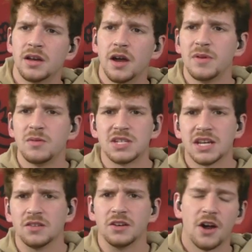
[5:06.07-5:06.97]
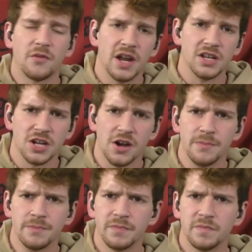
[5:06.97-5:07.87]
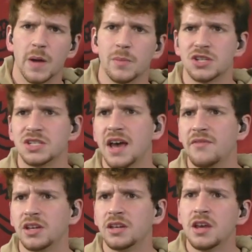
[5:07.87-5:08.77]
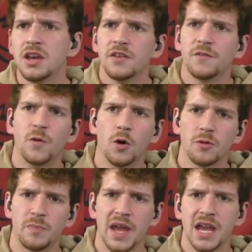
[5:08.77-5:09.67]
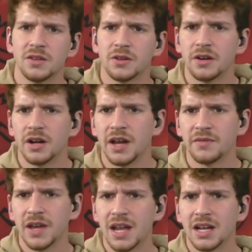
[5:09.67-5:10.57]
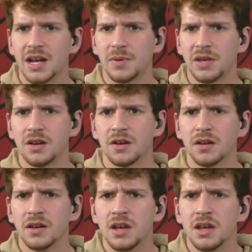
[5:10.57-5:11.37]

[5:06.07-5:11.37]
I mean, we just have to look out for Edgecombe. Number 7 for Baylor. I've got it up here.